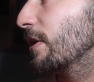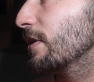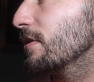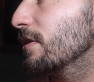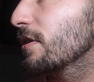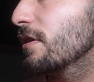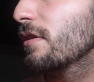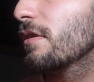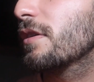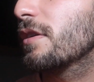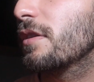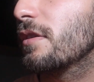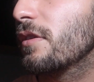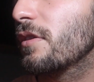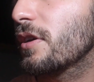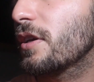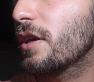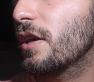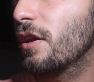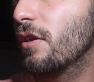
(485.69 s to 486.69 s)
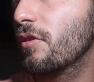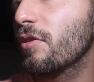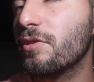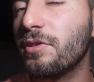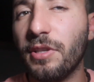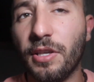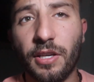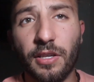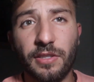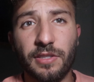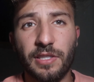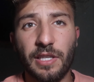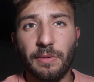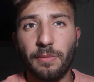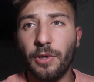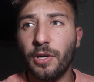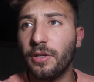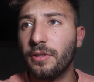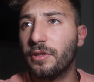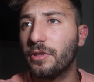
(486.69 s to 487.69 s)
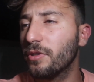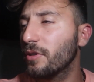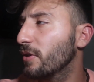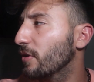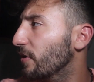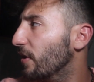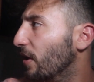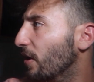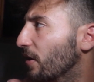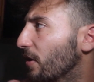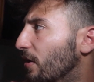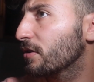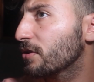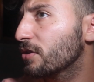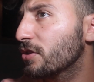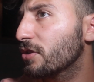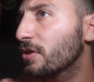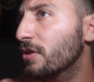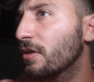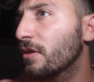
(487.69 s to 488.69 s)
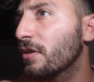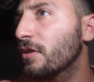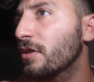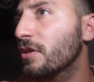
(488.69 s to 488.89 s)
Bendy, look, look, he looks like he's small. Did you hear that? Shh. Yo, yo,